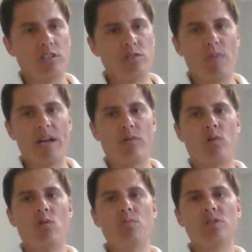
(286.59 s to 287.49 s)

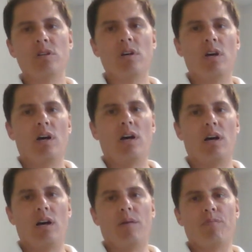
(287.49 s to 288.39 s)
microbes.
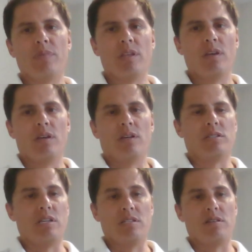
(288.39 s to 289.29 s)
Um,
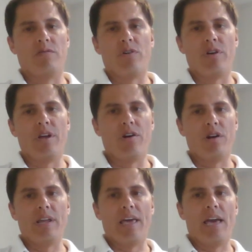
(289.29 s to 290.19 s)
since a very
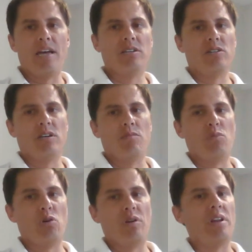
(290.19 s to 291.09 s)
early age,
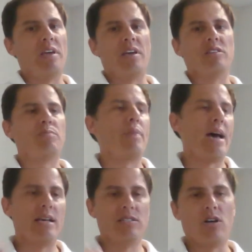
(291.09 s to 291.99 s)
immunity is
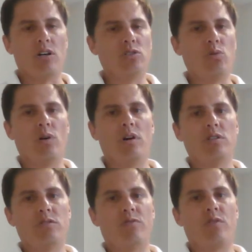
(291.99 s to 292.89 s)
passed on to
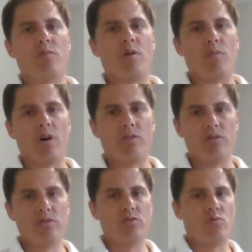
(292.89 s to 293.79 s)
us from our
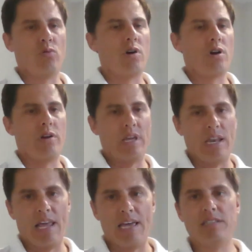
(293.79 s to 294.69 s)
mothers through our
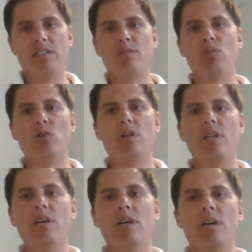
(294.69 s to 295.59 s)
innate
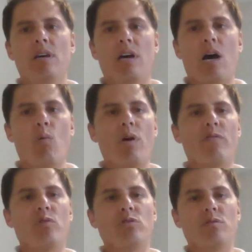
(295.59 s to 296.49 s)
immunity.
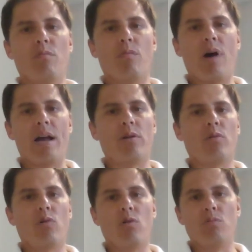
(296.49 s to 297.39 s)
However,
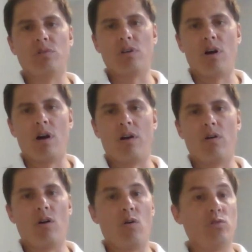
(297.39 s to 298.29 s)
microbes are
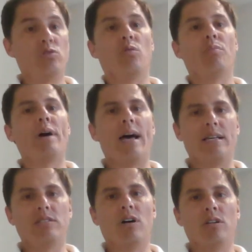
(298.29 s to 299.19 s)
also
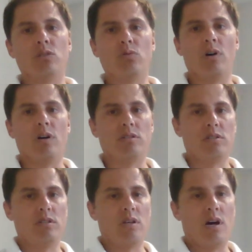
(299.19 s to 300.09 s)
passed on to
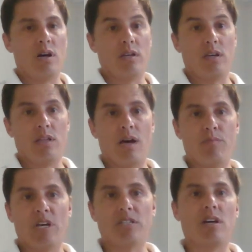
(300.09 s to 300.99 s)
us.
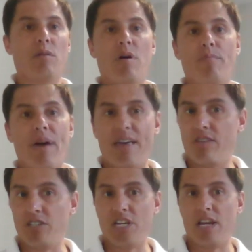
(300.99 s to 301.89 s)
I'm not talking about
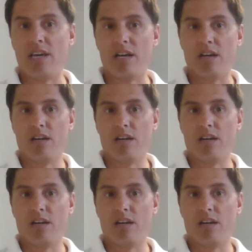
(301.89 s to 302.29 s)
pathogenic